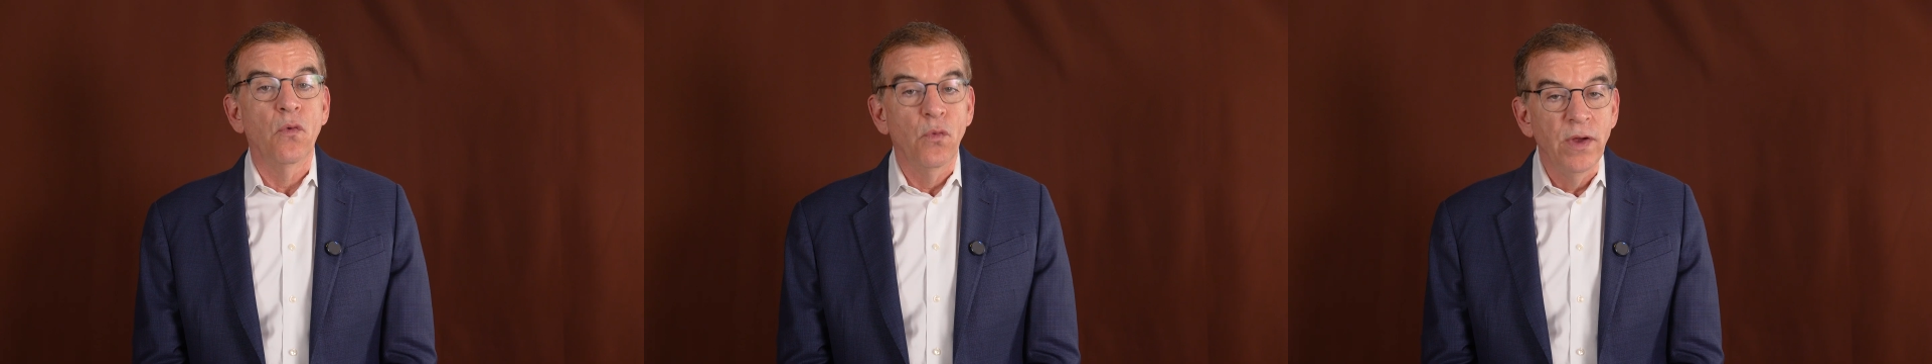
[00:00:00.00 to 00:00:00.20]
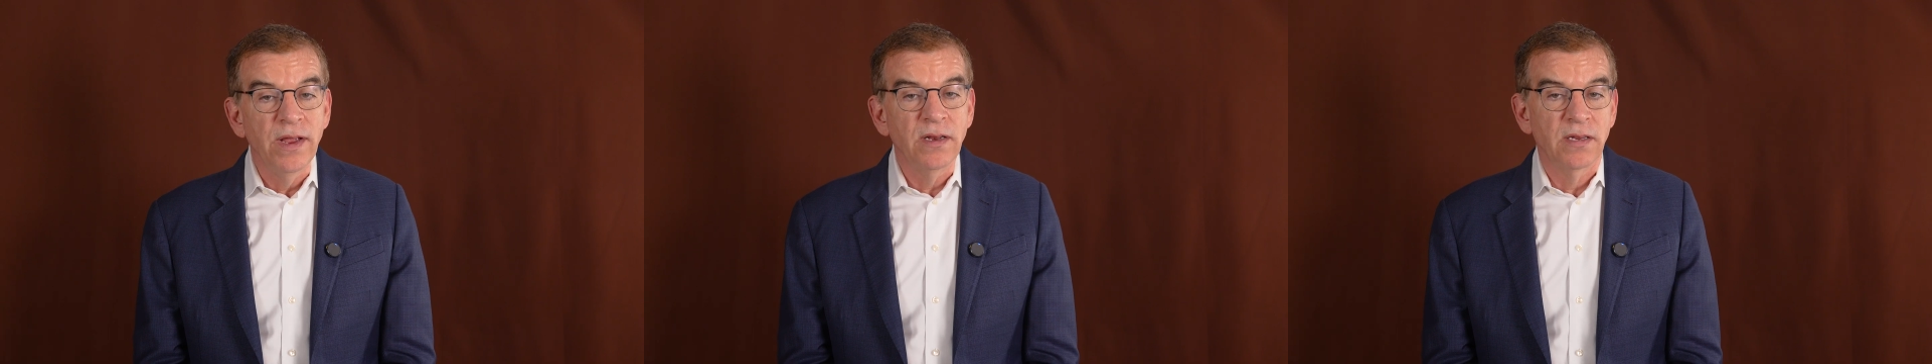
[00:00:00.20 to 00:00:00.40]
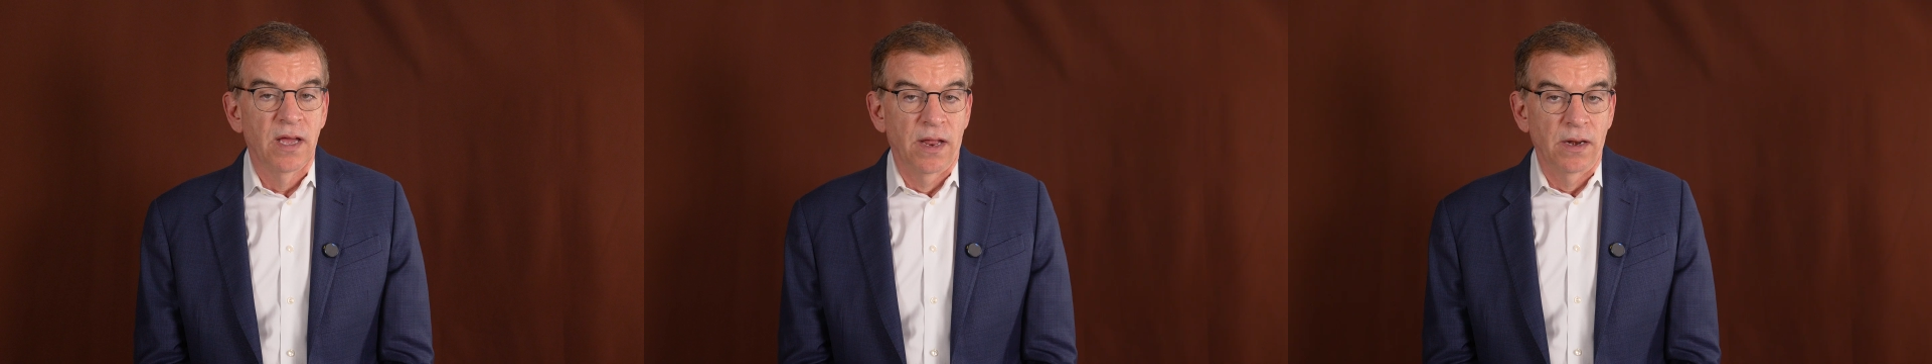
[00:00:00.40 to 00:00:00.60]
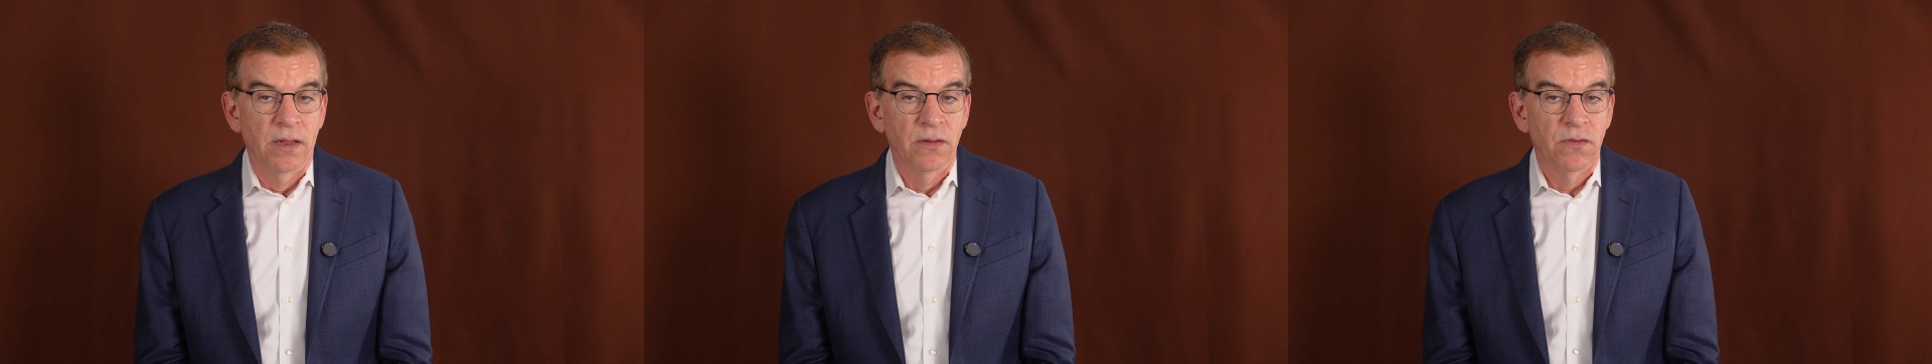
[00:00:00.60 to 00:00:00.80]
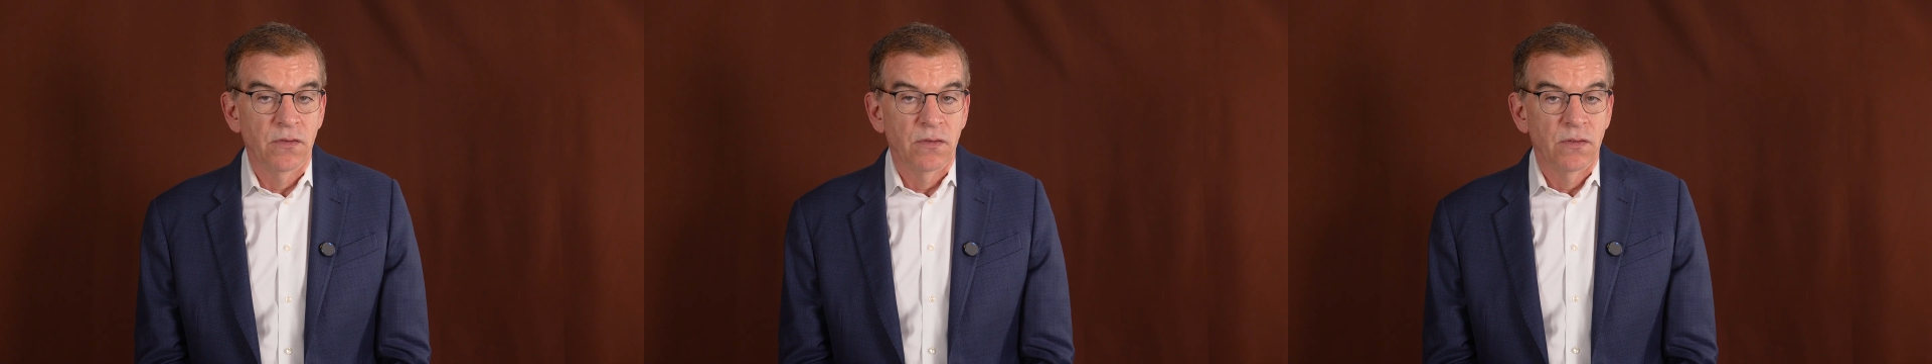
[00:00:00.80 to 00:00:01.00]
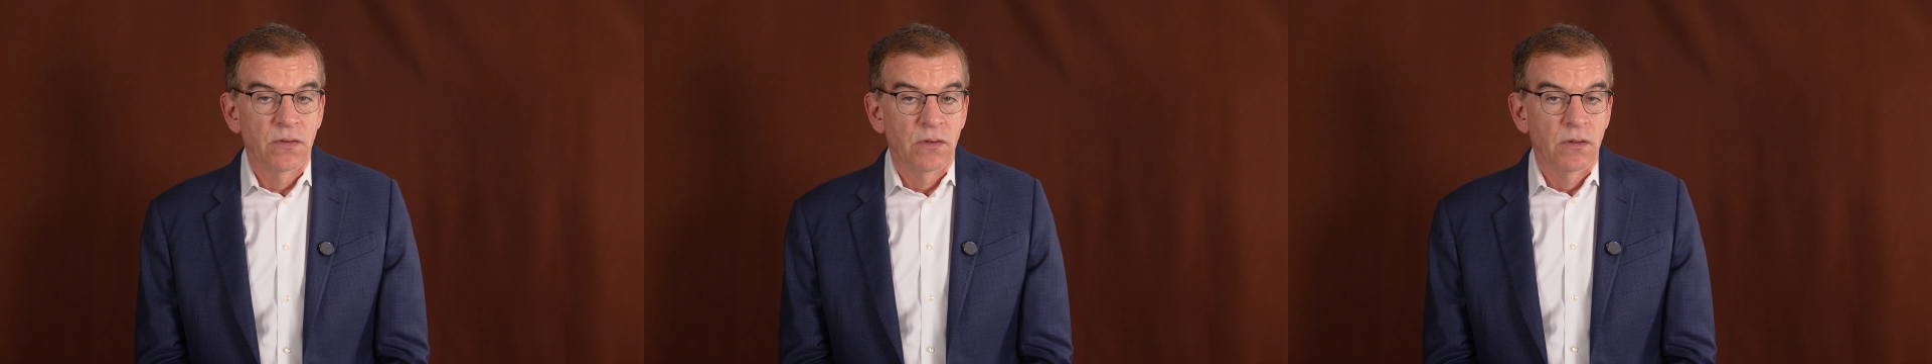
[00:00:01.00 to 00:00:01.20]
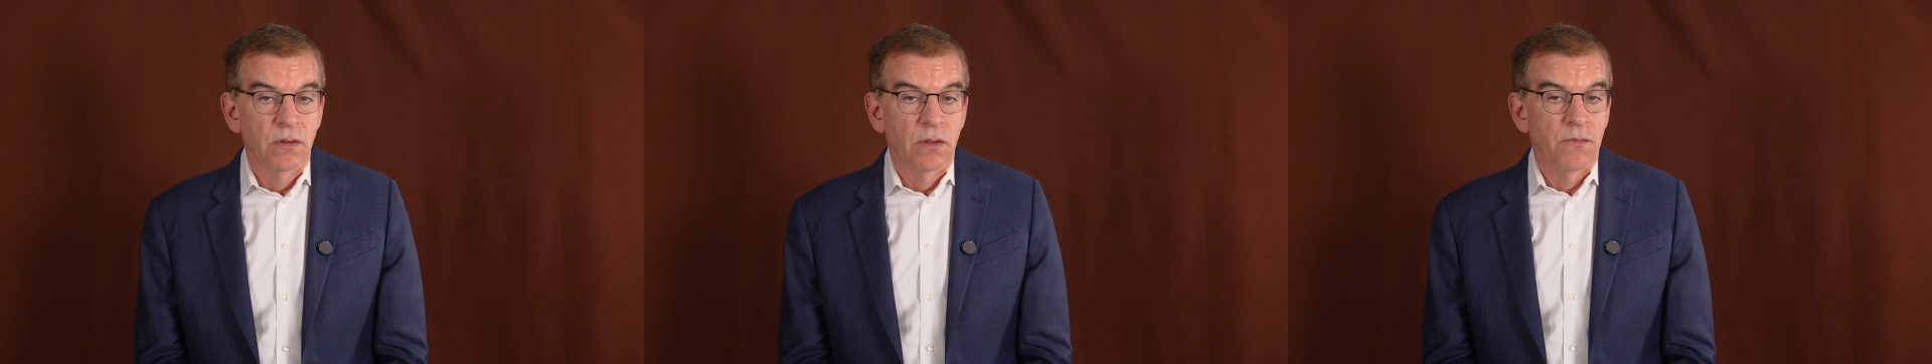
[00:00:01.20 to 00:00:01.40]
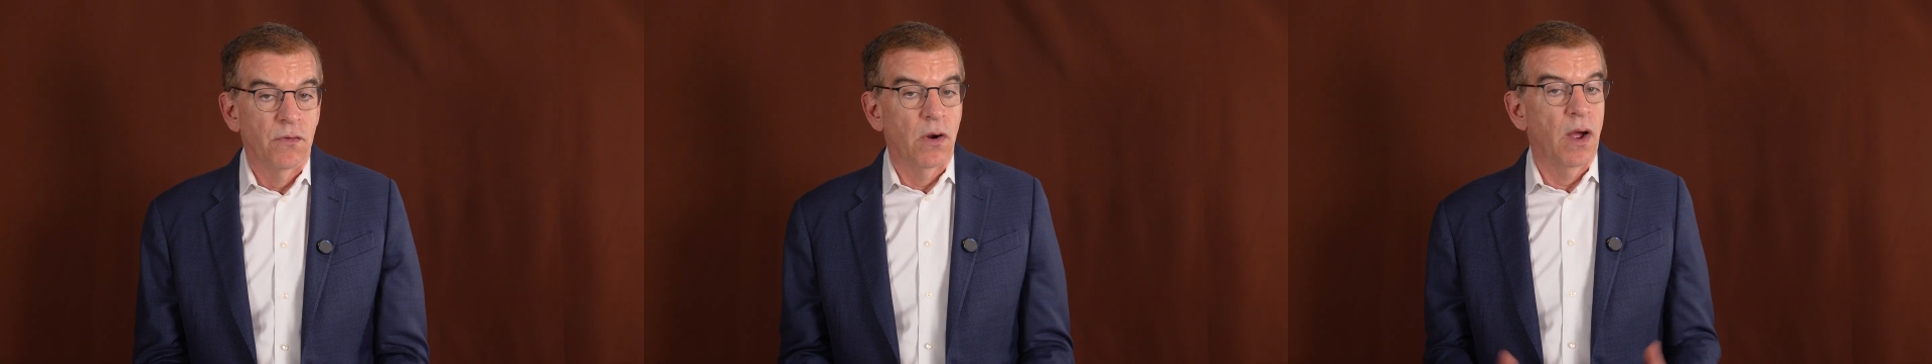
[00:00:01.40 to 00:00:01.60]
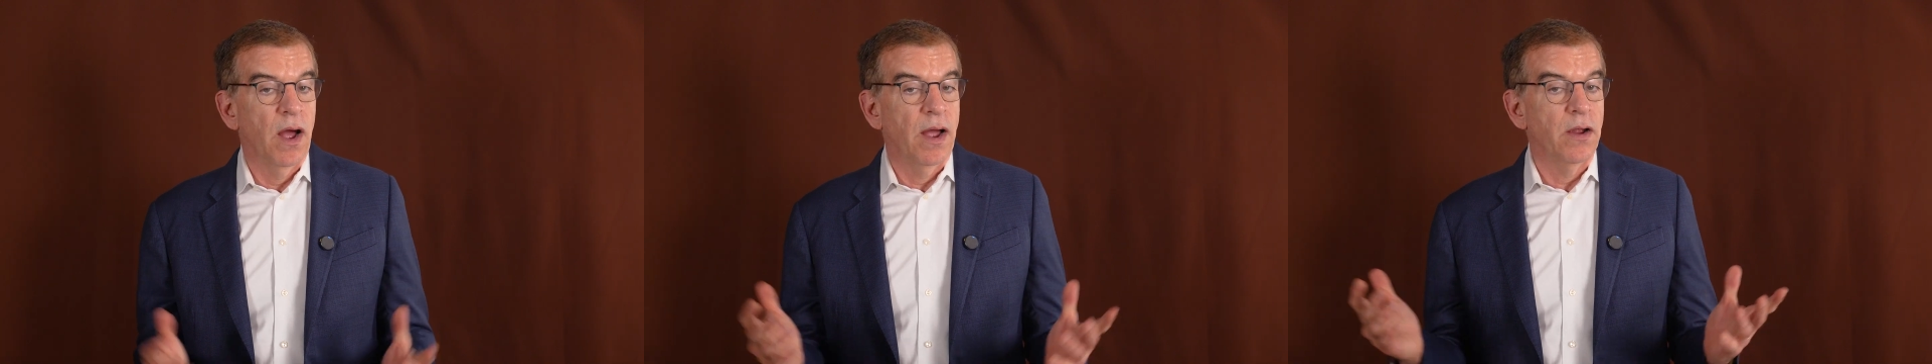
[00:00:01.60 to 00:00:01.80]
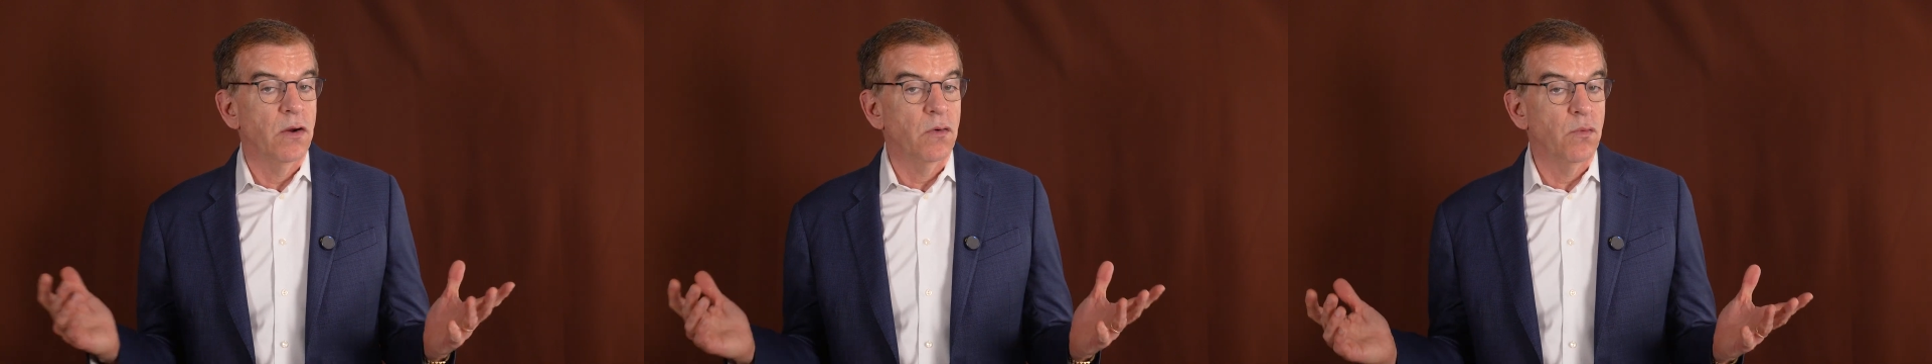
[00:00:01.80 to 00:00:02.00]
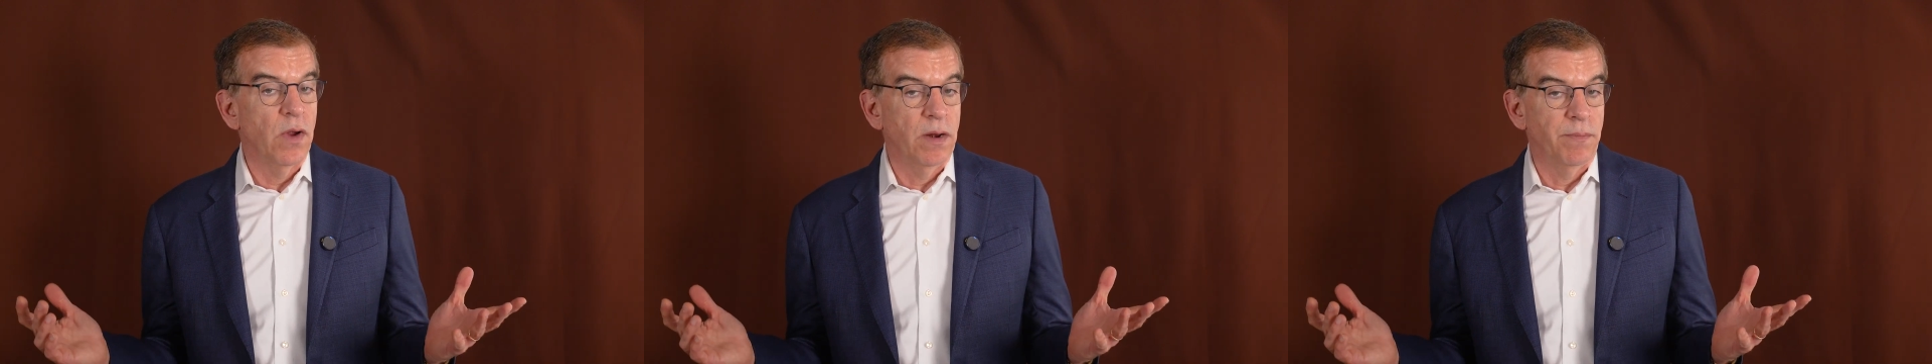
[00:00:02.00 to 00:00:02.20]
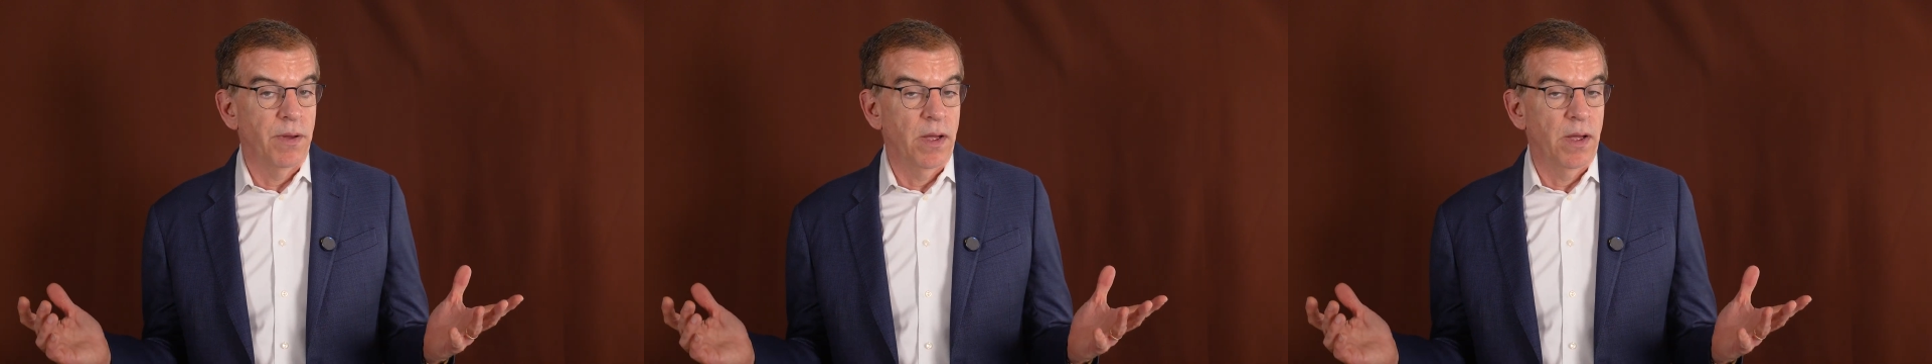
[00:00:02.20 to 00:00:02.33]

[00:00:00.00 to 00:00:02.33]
weak tenants for higher rent